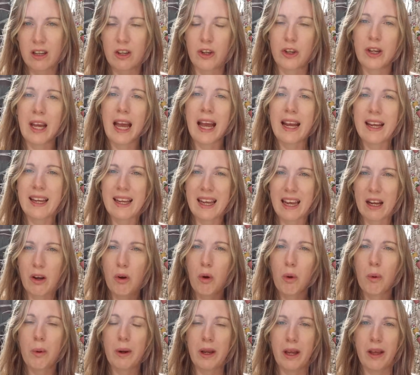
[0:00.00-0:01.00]
Now you can get
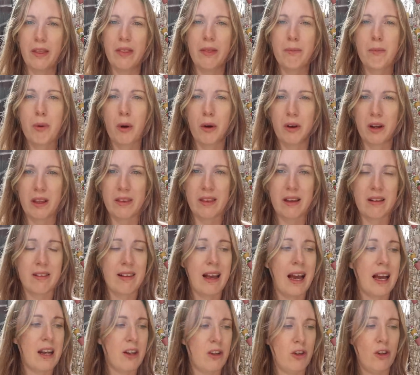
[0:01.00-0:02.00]
coir product
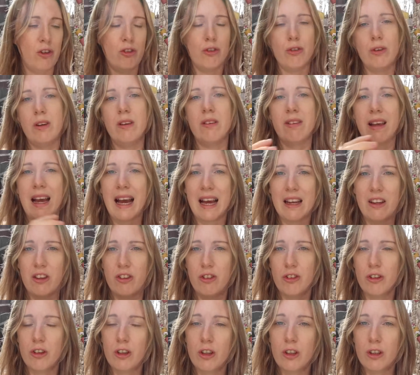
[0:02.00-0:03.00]
that's had nutrients
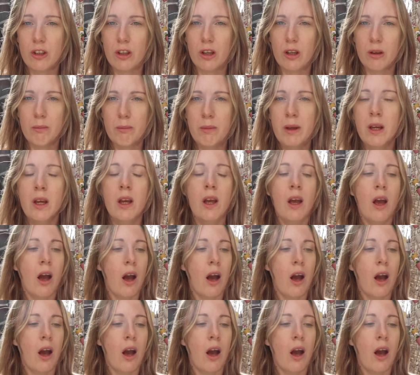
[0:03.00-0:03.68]
added to them,